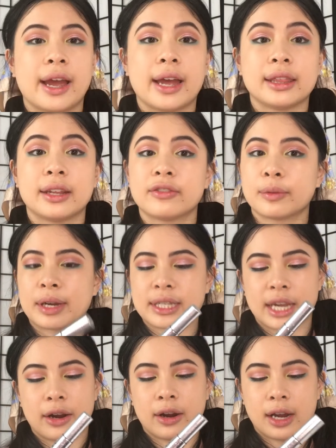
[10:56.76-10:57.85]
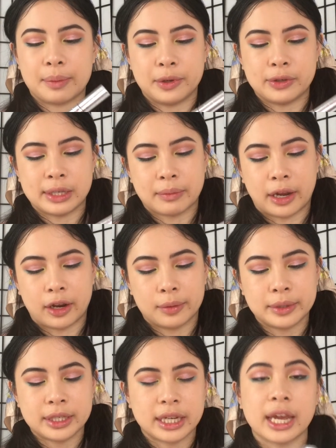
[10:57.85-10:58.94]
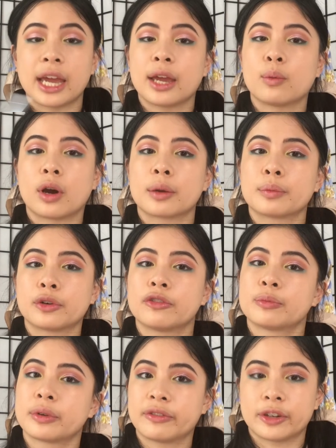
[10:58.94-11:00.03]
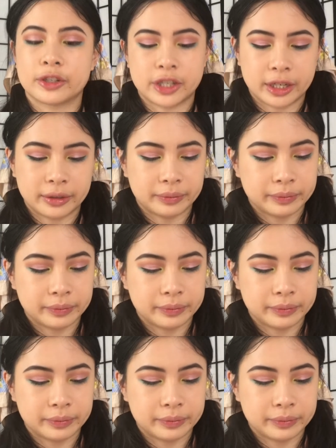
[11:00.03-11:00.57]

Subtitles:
And then for mascara, I'm using my Urban Decay Waterproof Perversion.